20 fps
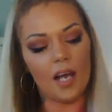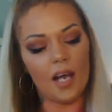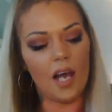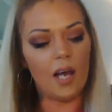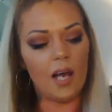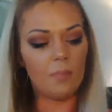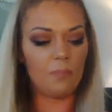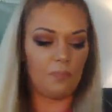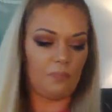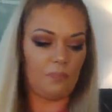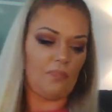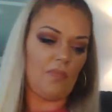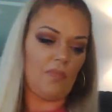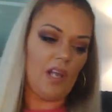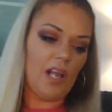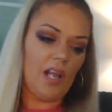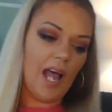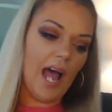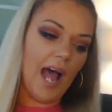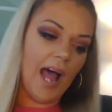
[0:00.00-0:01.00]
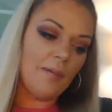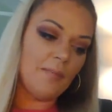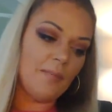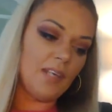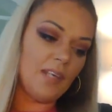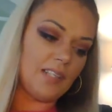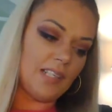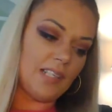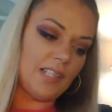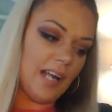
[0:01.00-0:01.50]
Uh,
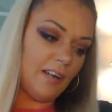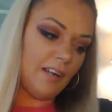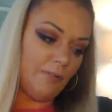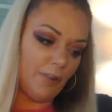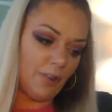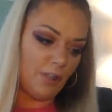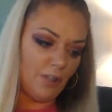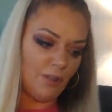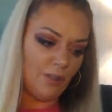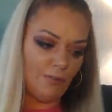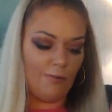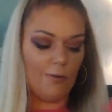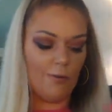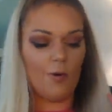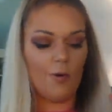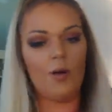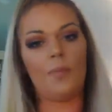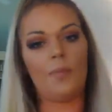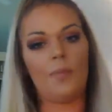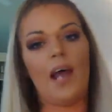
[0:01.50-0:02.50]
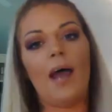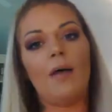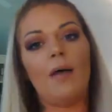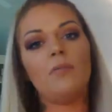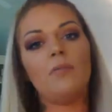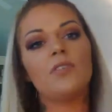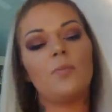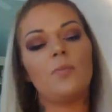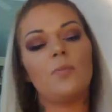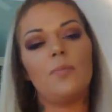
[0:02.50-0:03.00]
I'm excited for Q4, but I
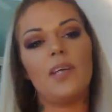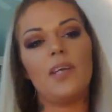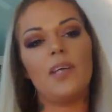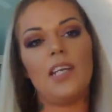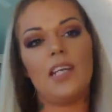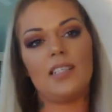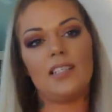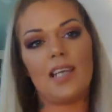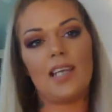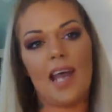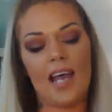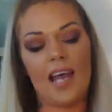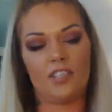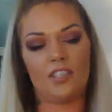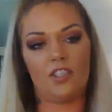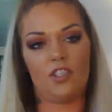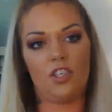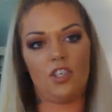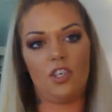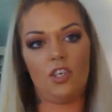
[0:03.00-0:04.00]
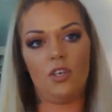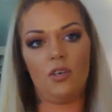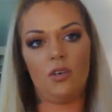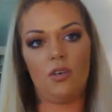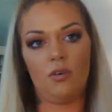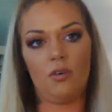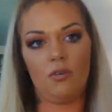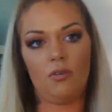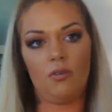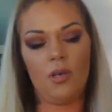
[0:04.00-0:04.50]
was meaning to ask
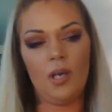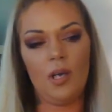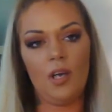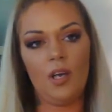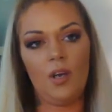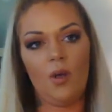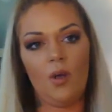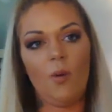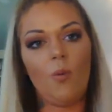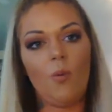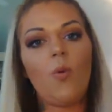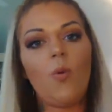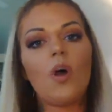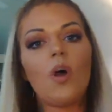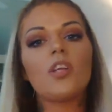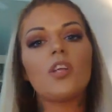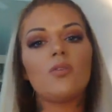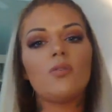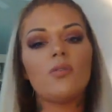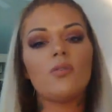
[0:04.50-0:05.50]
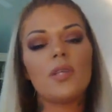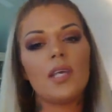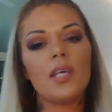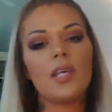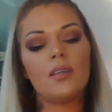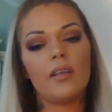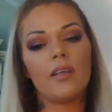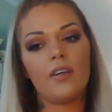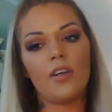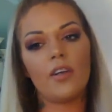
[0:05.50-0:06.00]
you what do you
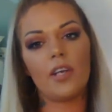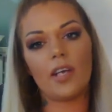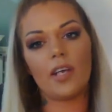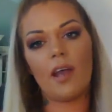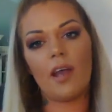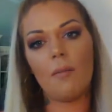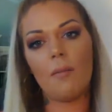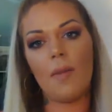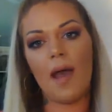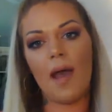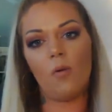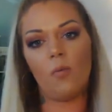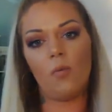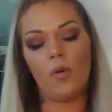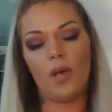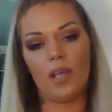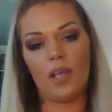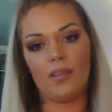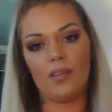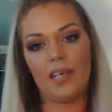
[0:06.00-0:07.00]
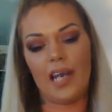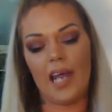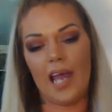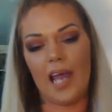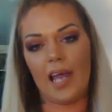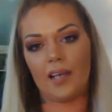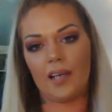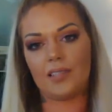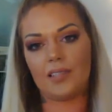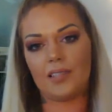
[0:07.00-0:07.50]
think they're going to come out with
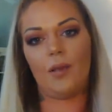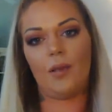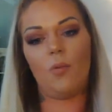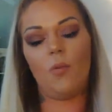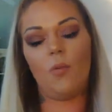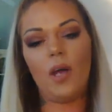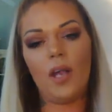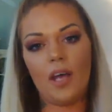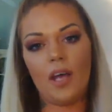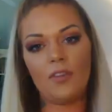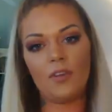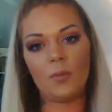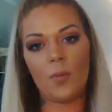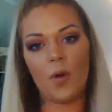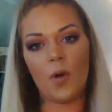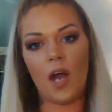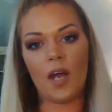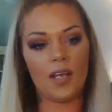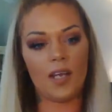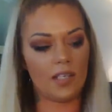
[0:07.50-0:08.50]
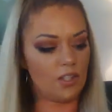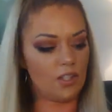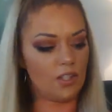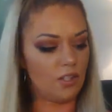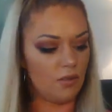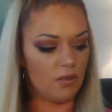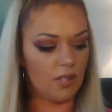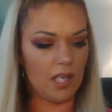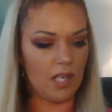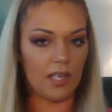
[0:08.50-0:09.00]
next? Like, what other products
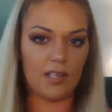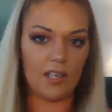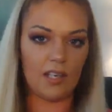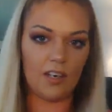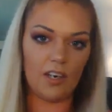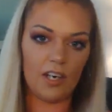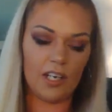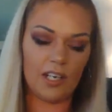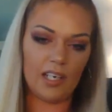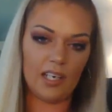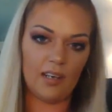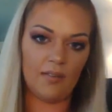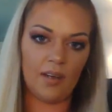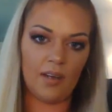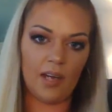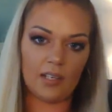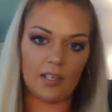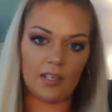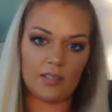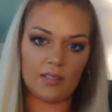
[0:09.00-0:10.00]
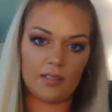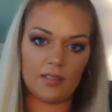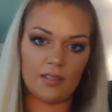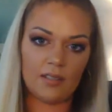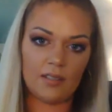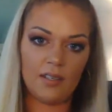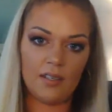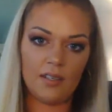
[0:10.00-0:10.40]
do you think they're going to give us?